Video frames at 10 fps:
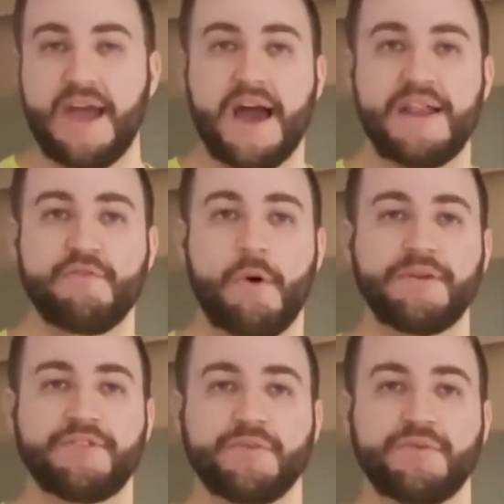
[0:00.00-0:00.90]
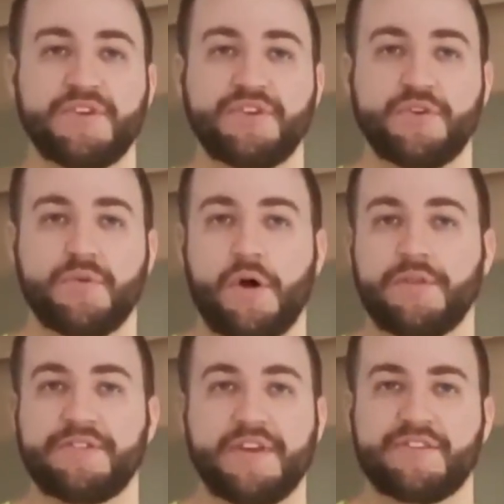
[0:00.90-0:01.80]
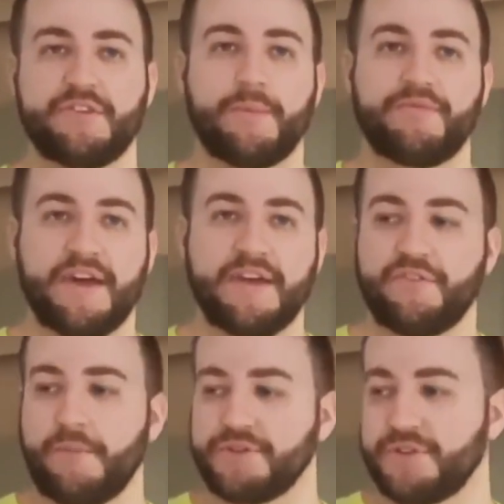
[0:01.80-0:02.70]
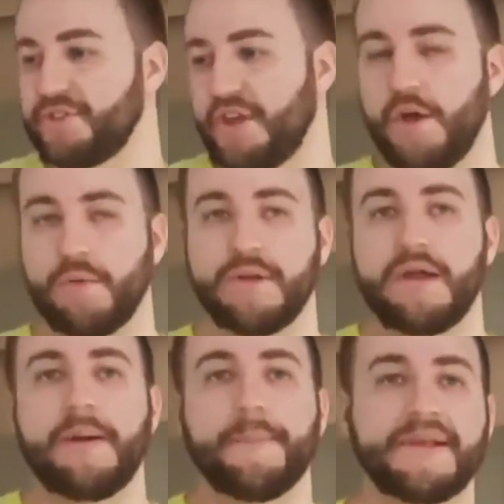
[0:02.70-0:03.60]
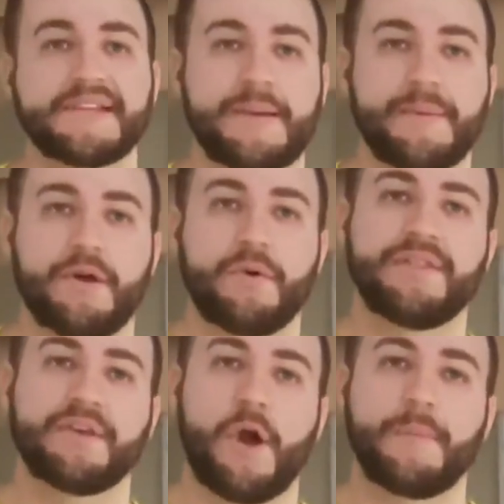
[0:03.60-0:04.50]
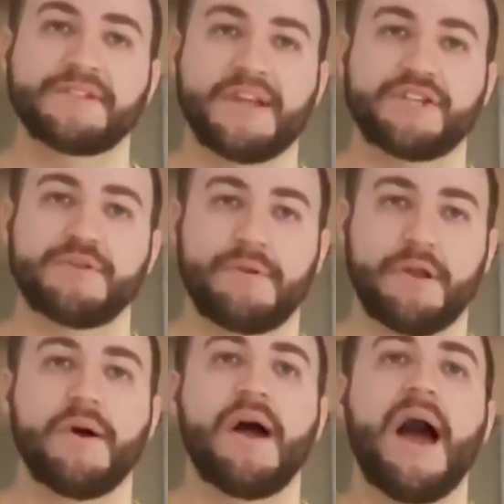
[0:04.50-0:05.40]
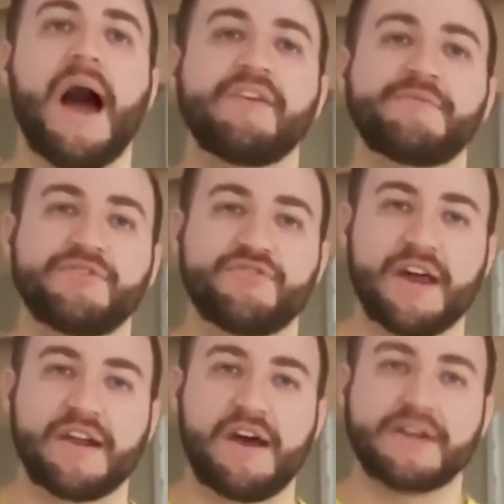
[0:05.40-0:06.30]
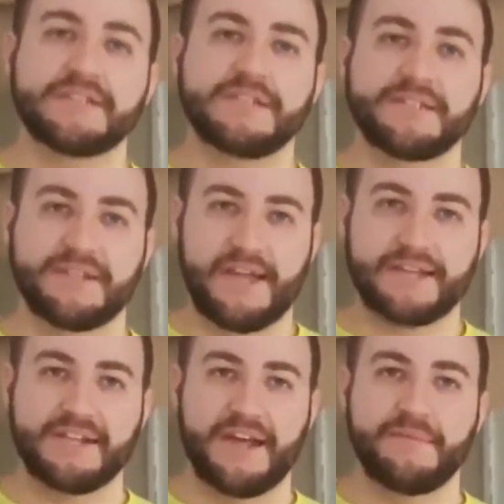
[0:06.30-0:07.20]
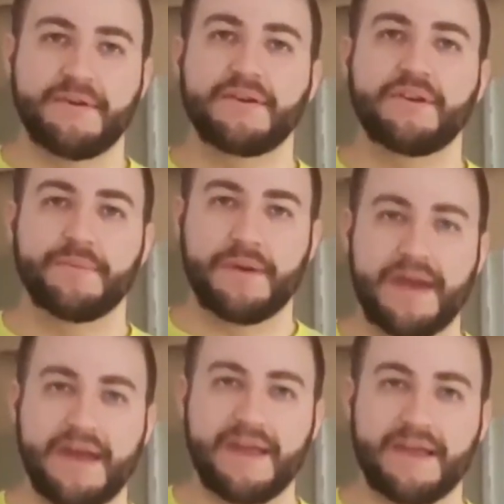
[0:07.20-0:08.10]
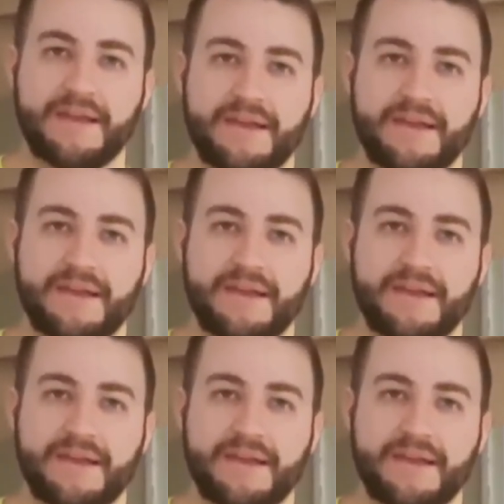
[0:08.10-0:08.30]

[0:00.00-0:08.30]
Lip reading: And if you want me to do a video on, say, the top 5 football shirts I own, please let me know in the comment section below. I've been Dragonheart. Until next time, goodbye.